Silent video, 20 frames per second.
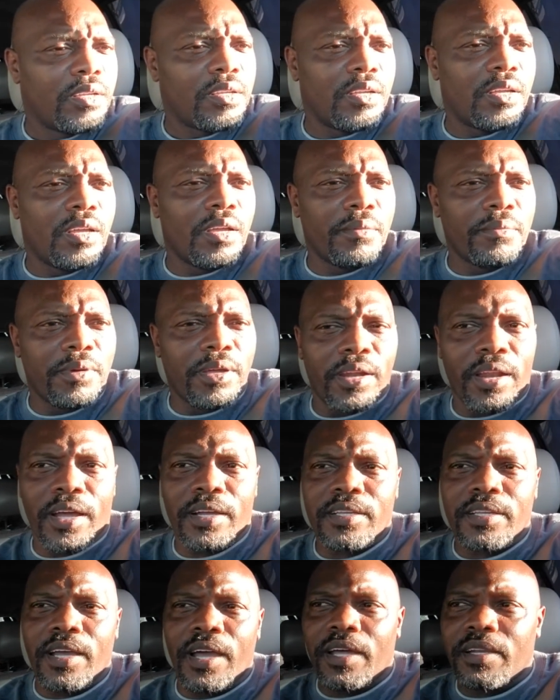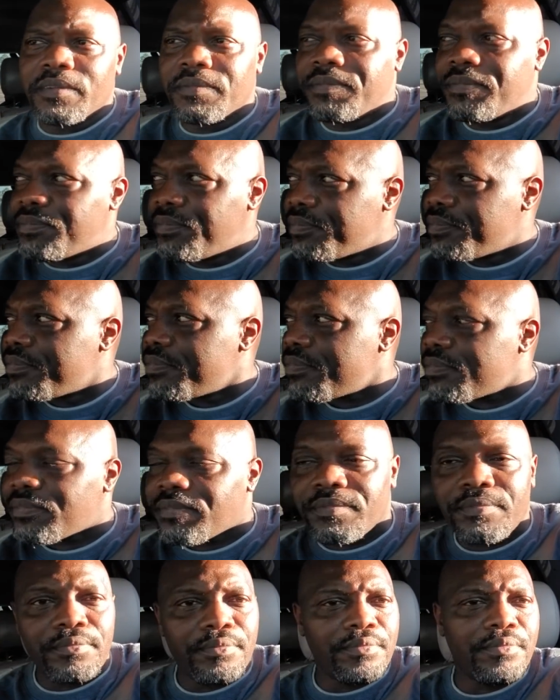Yeah, man, I got
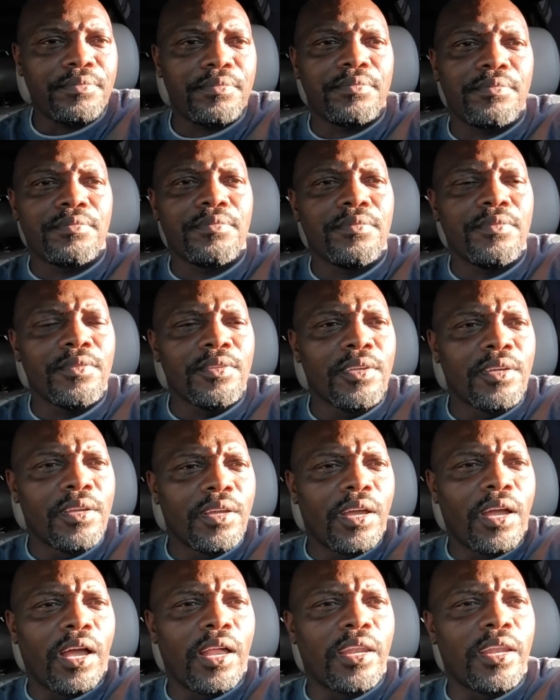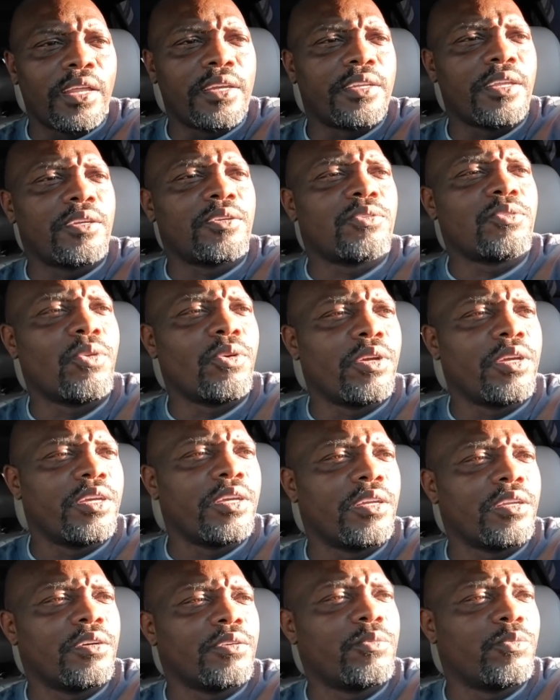him. I let that door
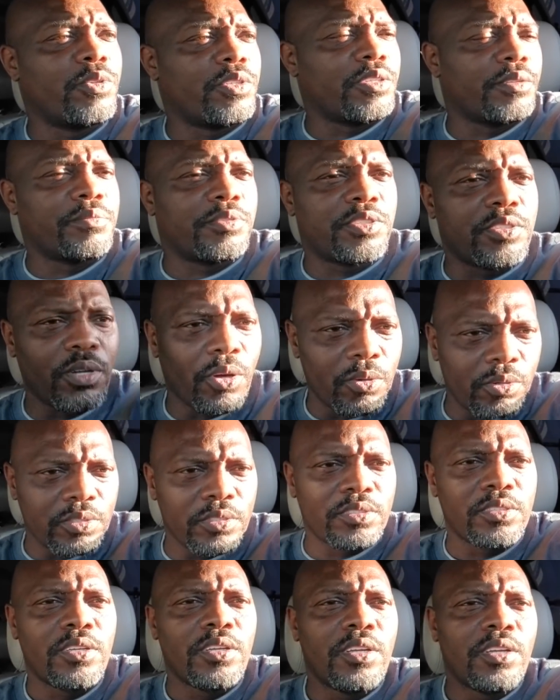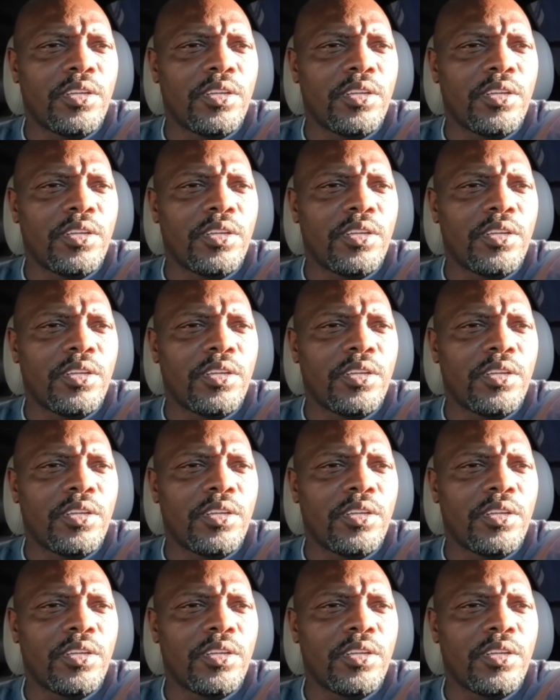hit her with them sodas.